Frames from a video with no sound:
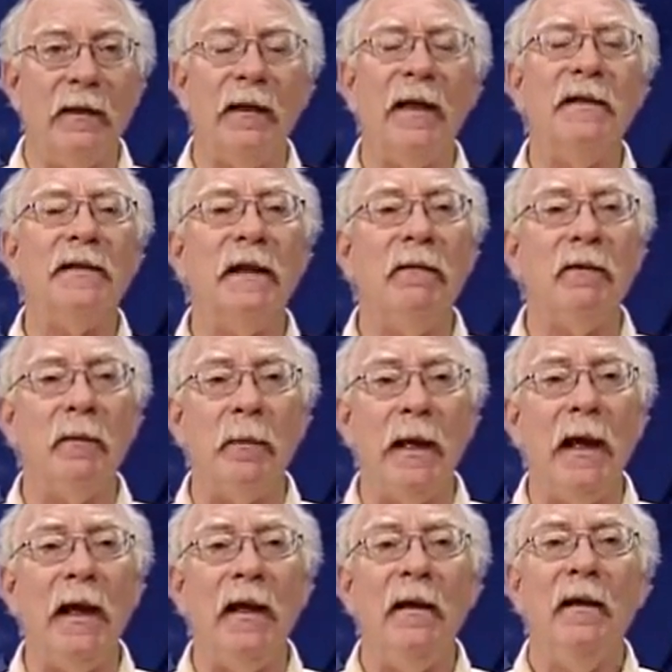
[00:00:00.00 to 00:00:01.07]
and they seem to
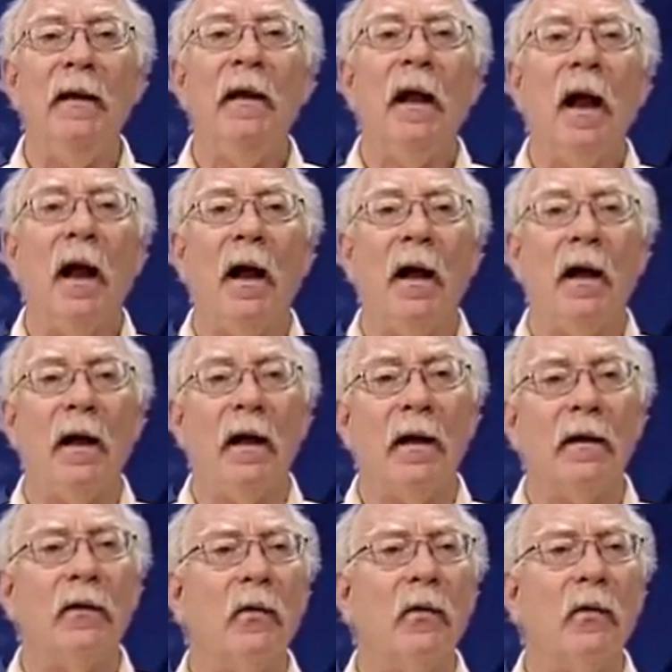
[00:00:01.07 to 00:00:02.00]
be uh,